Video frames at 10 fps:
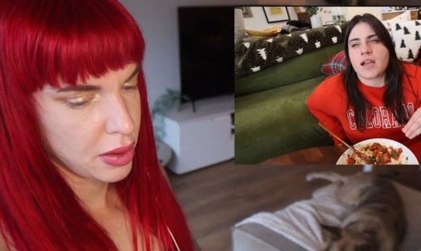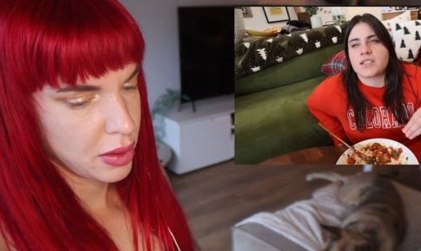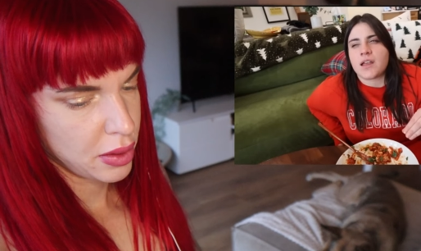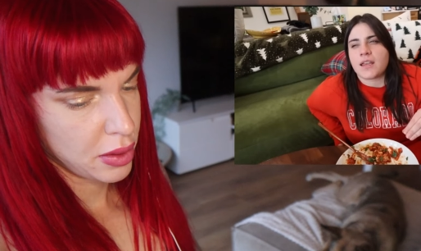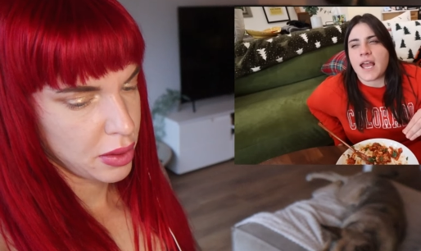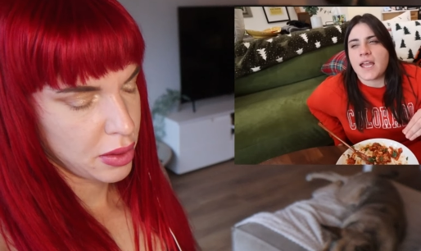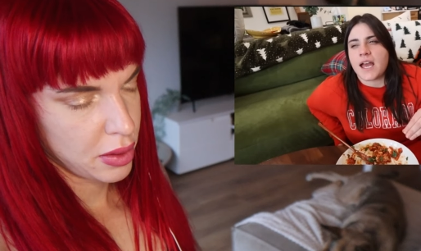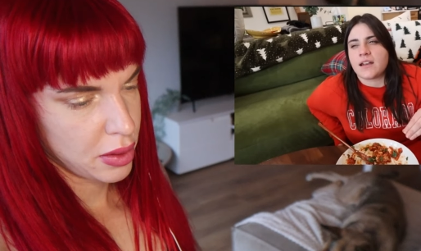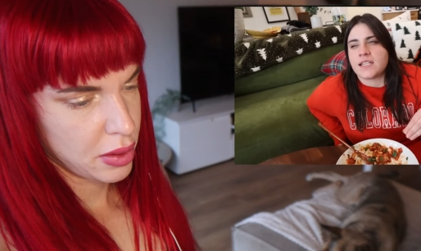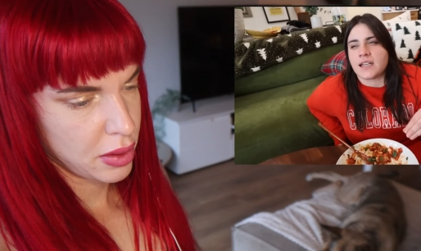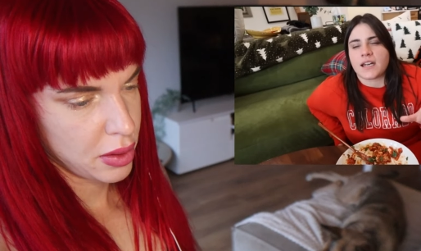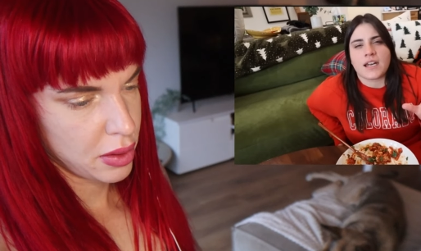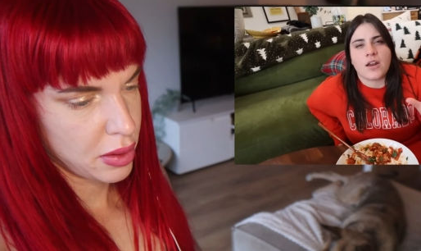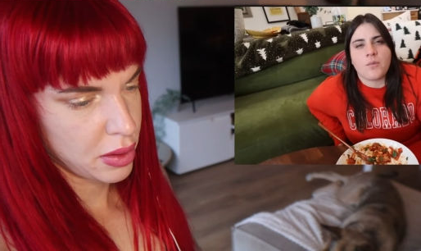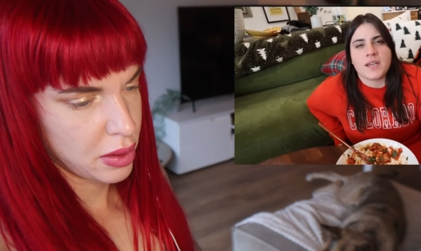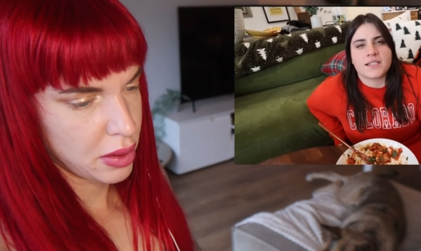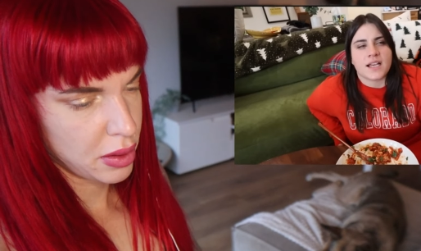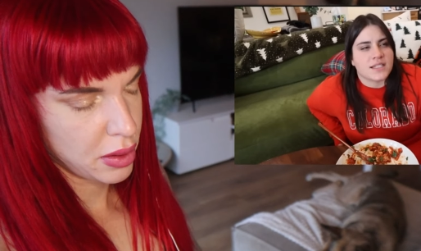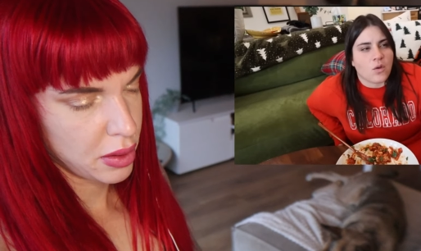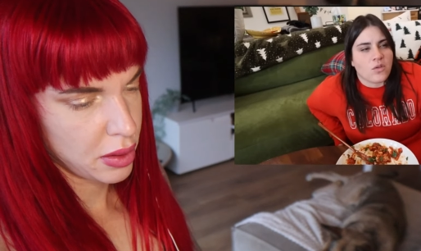Speaker 1: like a solid eight out of ten. And I know we
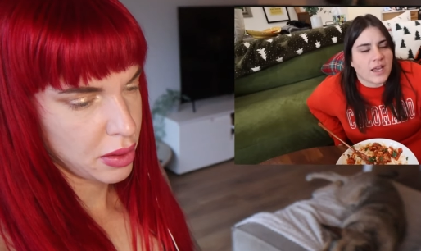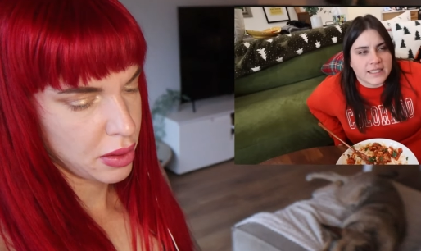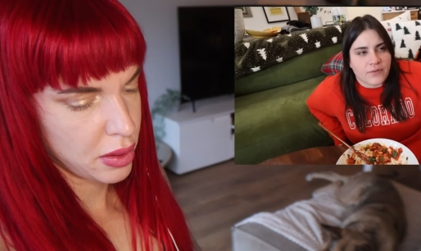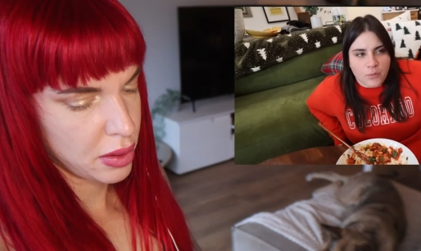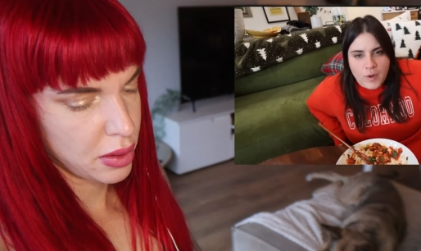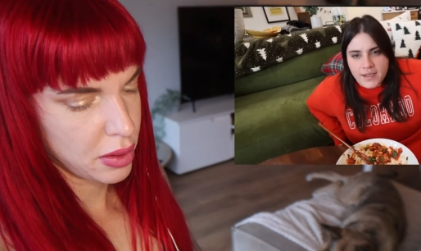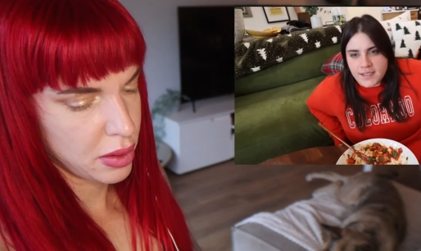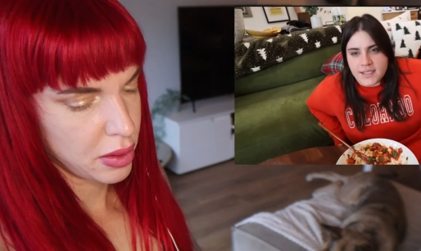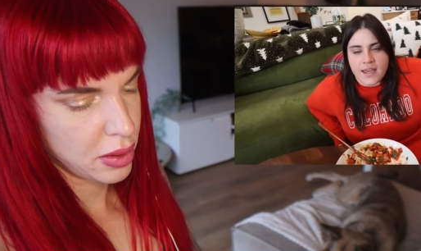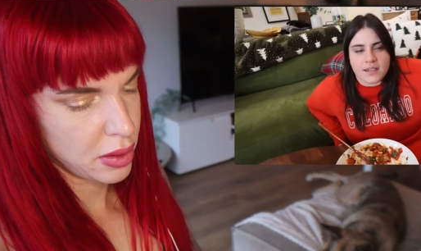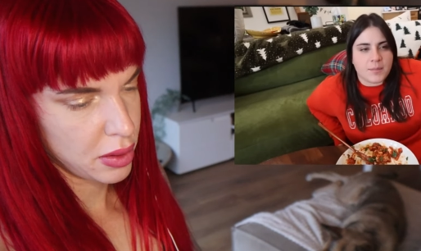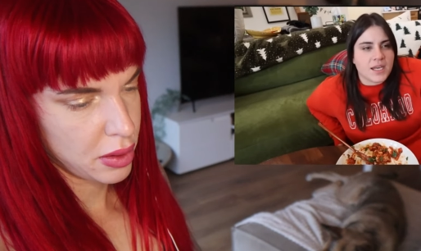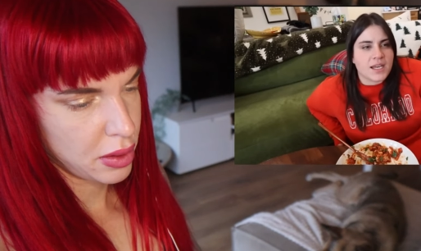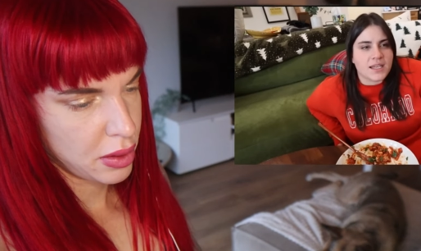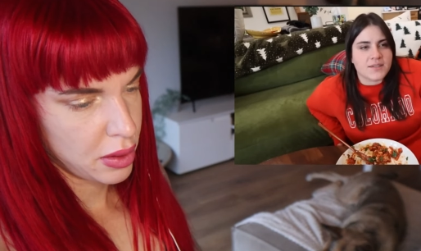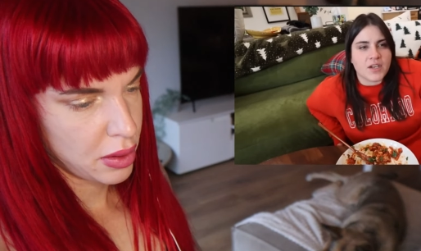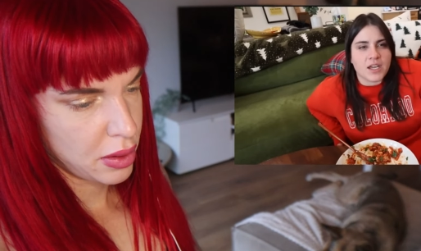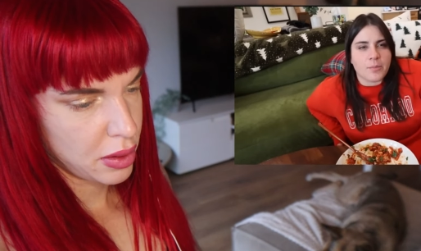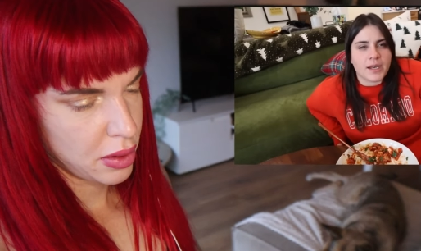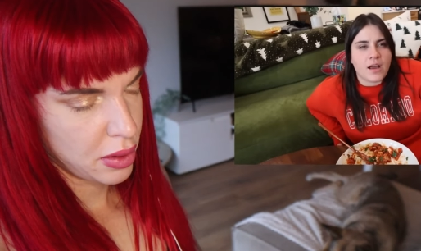discussed a whole like different rating scale at the beginning of this
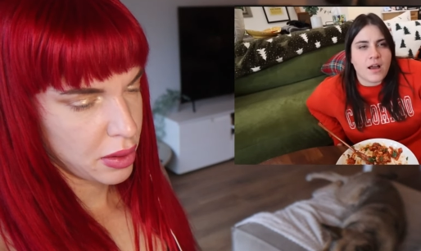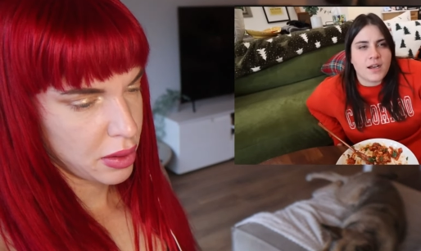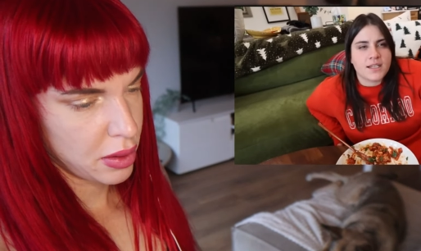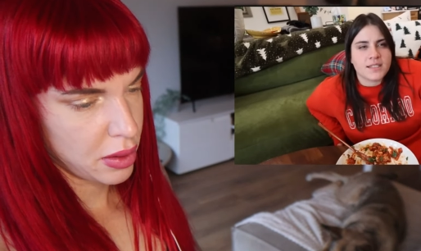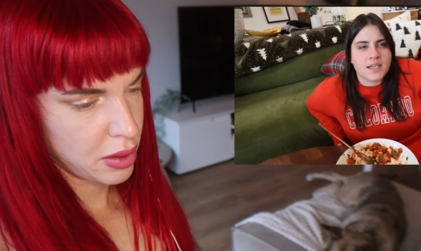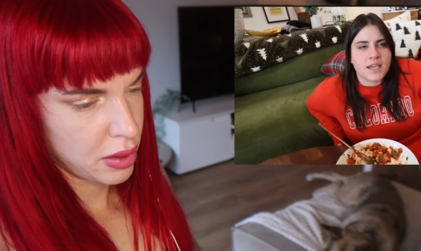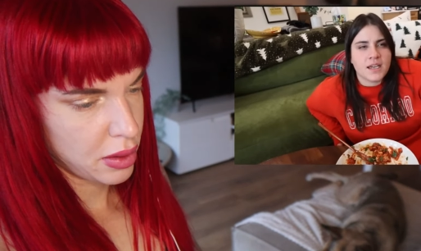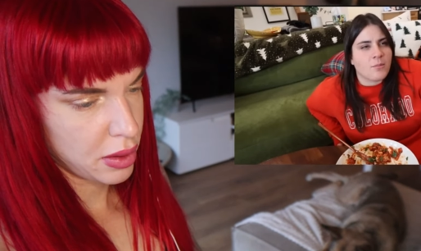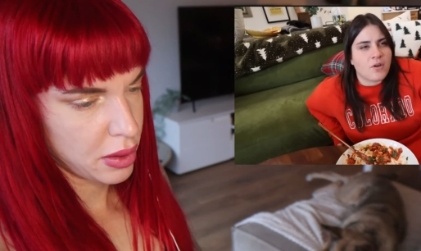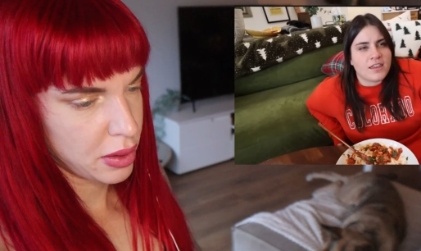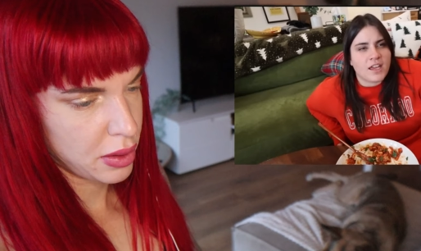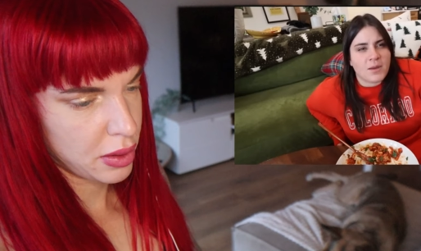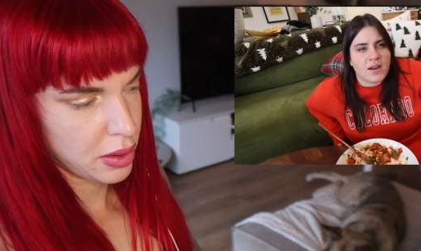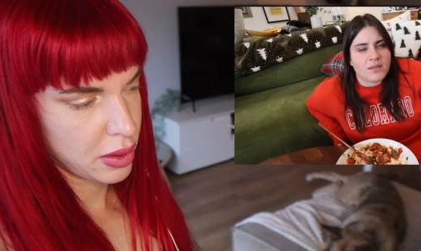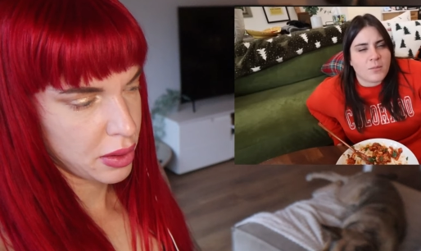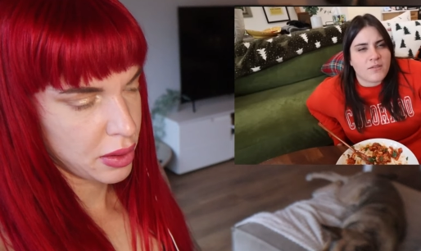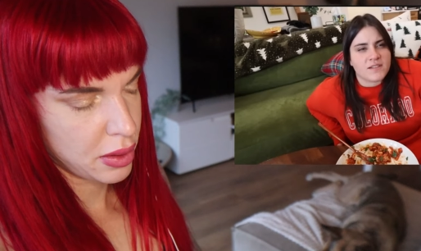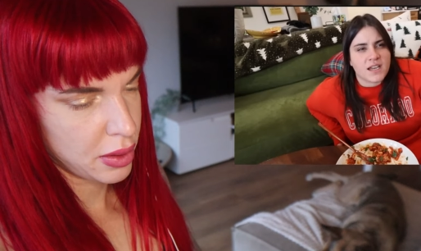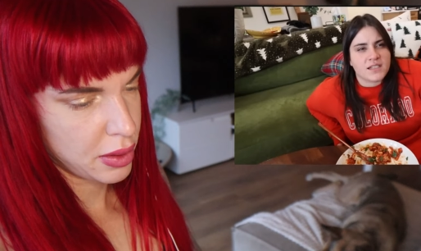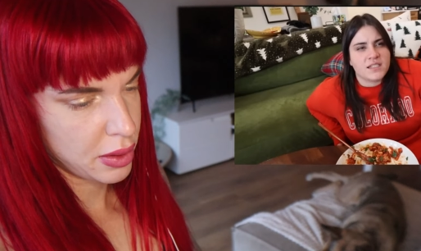video, but I honestly, the more I thought about it, the more I
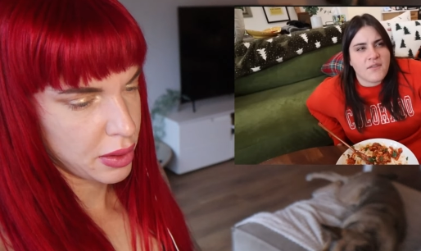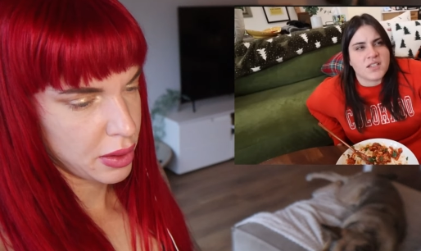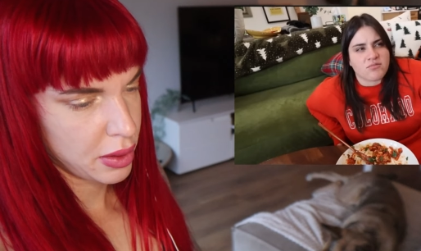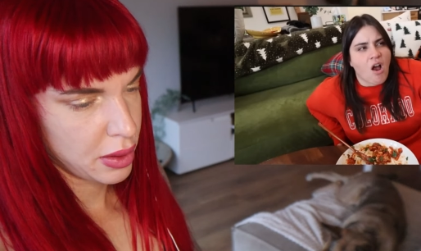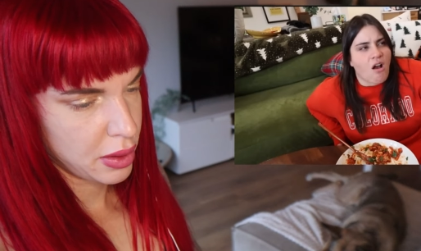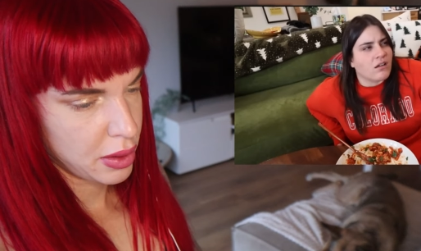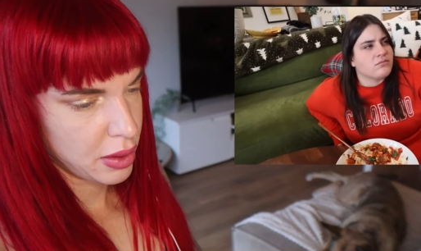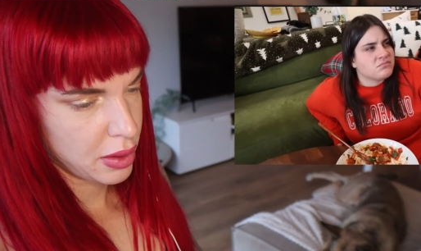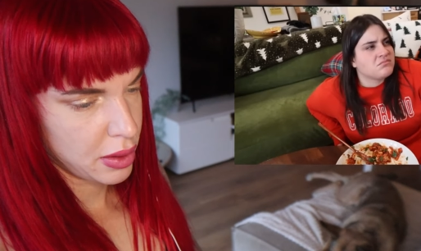was like, Steven's wrong.